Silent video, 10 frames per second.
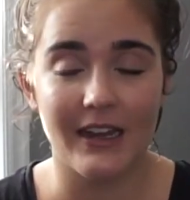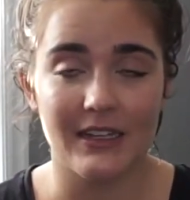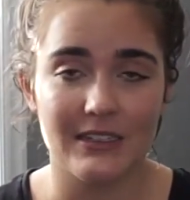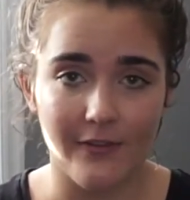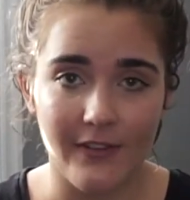I
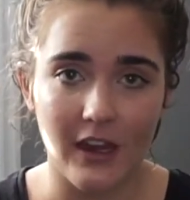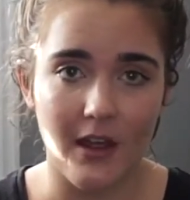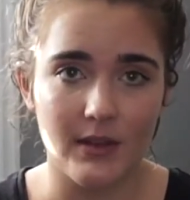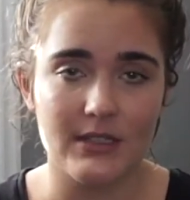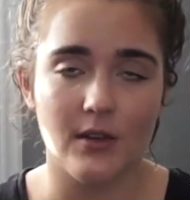need to figure
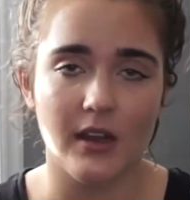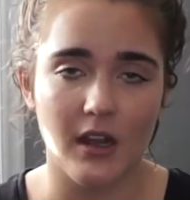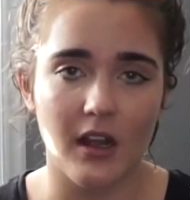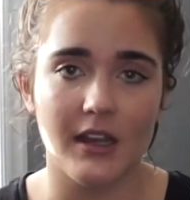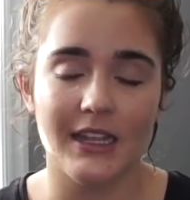out what's going
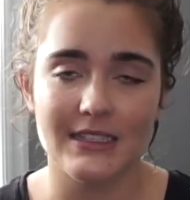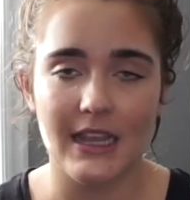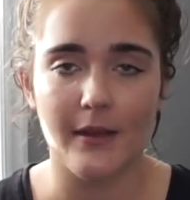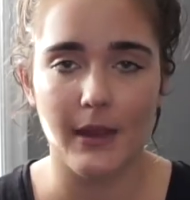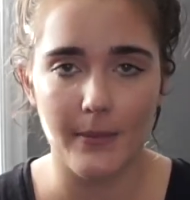on
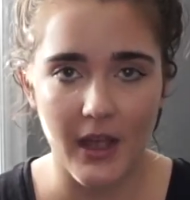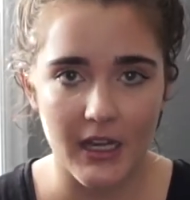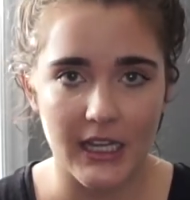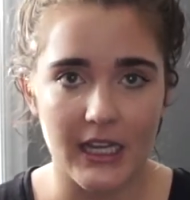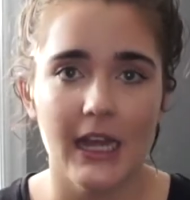inside my
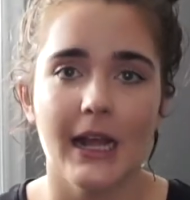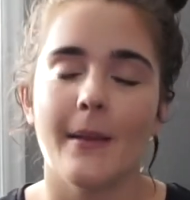body,